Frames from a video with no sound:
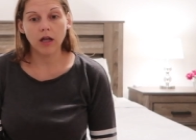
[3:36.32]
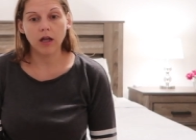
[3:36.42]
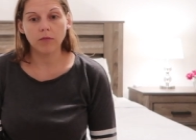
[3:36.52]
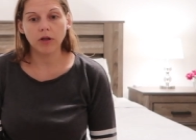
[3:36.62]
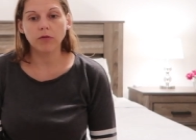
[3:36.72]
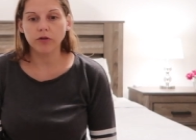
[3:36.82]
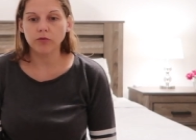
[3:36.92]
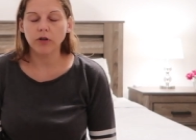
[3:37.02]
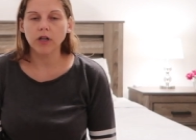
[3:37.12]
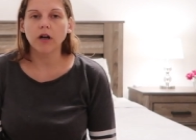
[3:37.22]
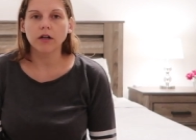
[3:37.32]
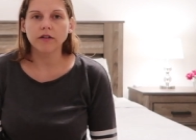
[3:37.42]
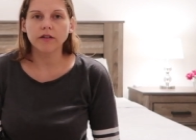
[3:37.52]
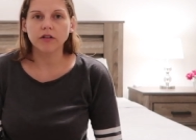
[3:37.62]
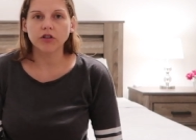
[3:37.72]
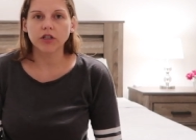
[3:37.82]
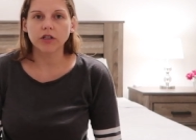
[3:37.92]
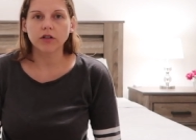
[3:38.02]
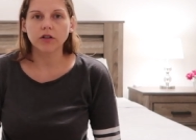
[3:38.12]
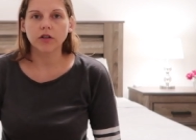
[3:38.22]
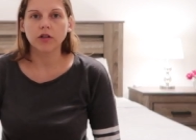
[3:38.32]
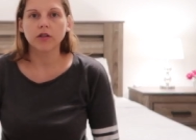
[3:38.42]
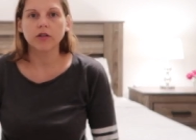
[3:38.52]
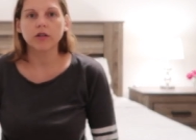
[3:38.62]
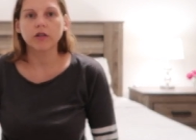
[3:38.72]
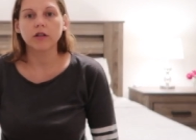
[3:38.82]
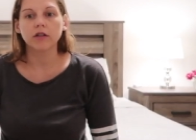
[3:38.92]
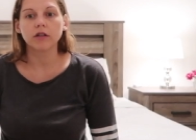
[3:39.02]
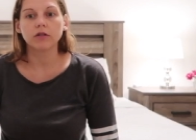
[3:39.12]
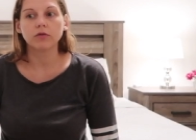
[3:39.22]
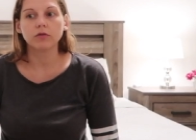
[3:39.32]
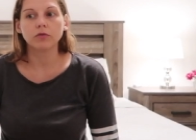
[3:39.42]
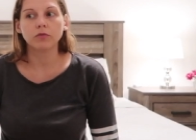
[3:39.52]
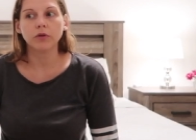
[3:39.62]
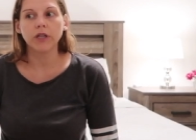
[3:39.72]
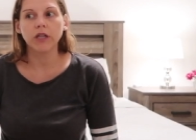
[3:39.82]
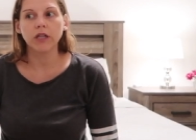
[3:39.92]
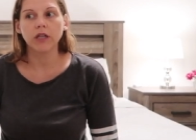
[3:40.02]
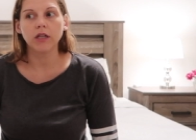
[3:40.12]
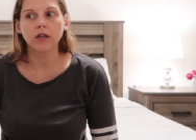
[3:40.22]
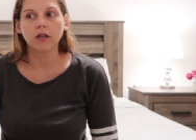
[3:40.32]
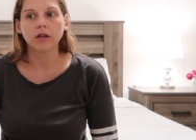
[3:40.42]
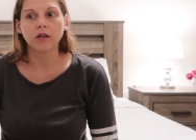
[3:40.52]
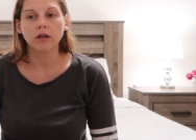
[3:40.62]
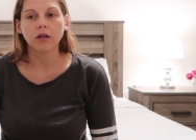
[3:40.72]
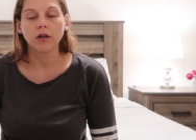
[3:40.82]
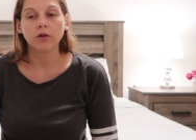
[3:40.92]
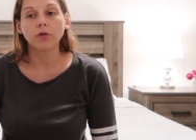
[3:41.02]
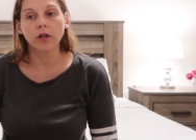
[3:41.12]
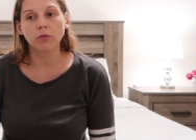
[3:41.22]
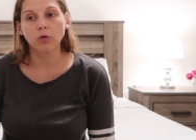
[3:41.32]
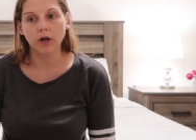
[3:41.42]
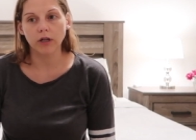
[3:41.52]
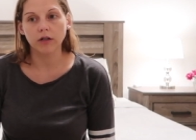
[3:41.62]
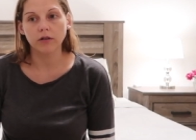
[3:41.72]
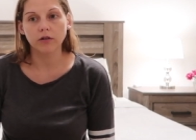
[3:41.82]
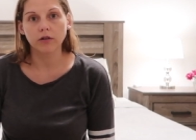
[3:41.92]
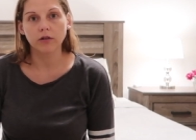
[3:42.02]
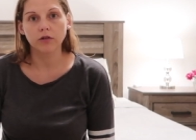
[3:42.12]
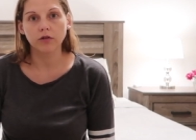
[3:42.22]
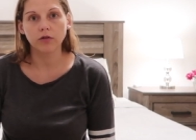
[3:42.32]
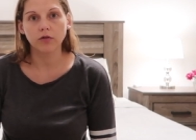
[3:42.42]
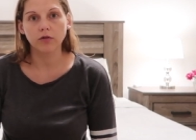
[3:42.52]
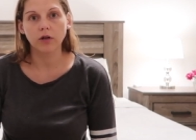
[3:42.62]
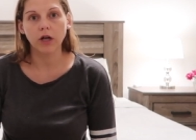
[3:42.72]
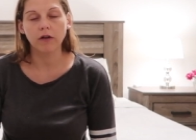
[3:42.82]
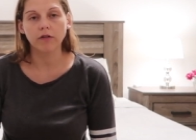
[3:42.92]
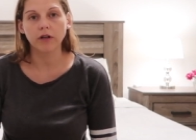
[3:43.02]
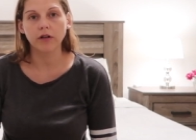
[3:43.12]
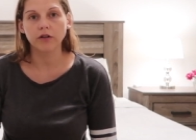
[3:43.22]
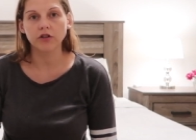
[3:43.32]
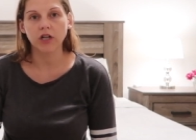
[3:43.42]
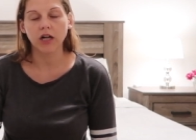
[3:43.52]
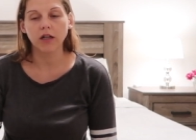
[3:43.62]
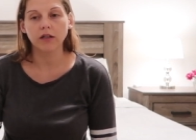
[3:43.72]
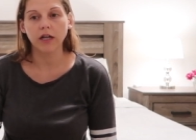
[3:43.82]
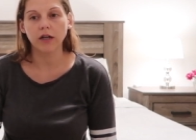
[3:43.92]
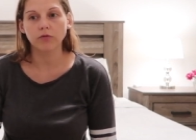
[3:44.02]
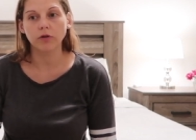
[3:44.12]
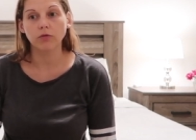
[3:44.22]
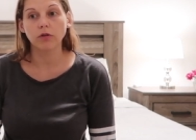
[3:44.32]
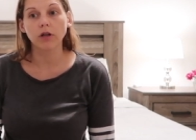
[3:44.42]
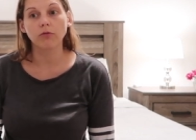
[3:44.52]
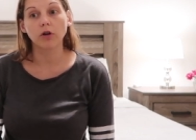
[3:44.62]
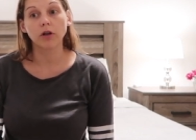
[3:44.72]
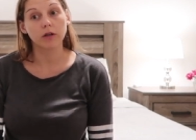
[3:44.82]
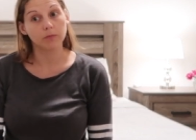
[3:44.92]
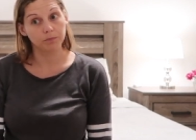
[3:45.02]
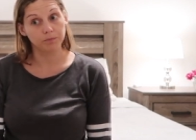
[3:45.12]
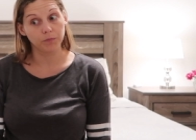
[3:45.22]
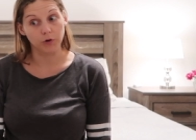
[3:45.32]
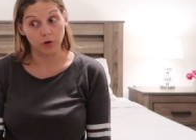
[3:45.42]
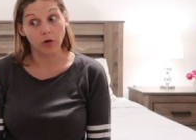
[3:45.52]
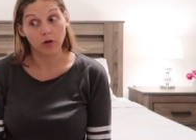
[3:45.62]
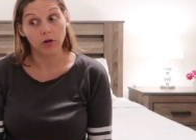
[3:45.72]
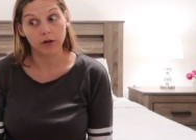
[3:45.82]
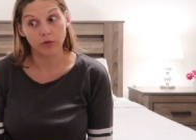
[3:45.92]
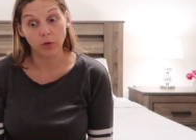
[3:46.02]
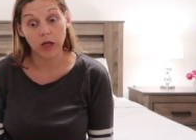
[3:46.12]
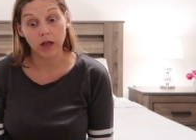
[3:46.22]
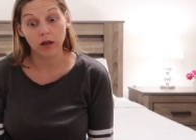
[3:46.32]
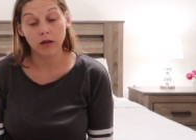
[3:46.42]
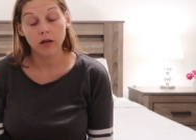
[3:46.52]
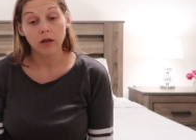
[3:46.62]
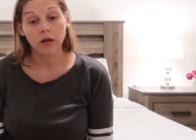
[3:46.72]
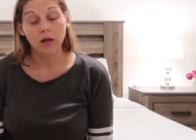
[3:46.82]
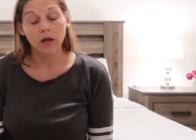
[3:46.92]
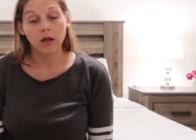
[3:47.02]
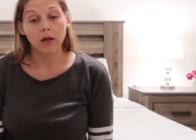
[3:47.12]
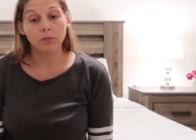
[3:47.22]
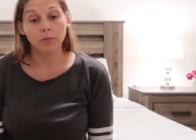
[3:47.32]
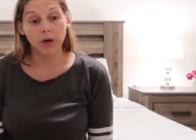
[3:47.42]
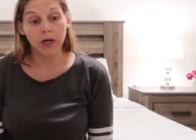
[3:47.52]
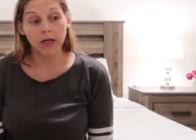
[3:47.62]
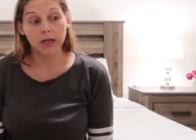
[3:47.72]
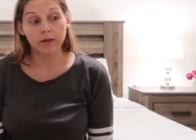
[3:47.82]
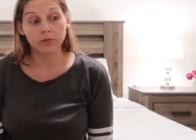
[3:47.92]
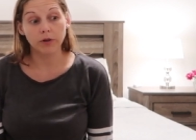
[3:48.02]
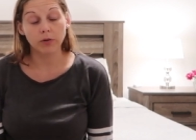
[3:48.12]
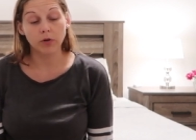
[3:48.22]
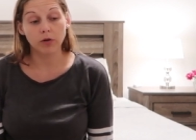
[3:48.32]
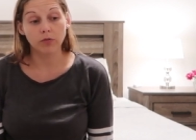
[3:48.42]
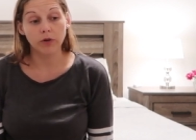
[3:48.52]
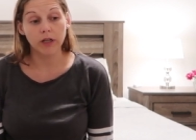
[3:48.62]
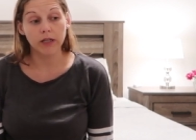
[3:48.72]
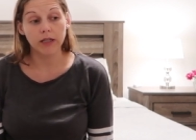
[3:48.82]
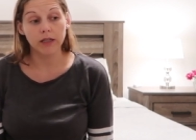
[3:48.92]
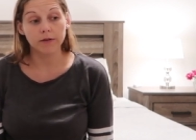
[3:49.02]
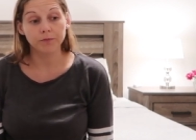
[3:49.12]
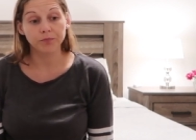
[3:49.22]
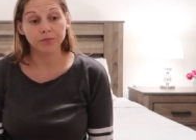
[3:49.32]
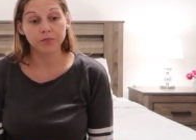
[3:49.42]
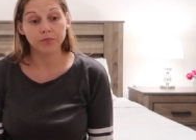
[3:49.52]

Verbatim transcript: um, it was a really hard decision because we really wanted to have another child and we really wanted a girl as well but we were really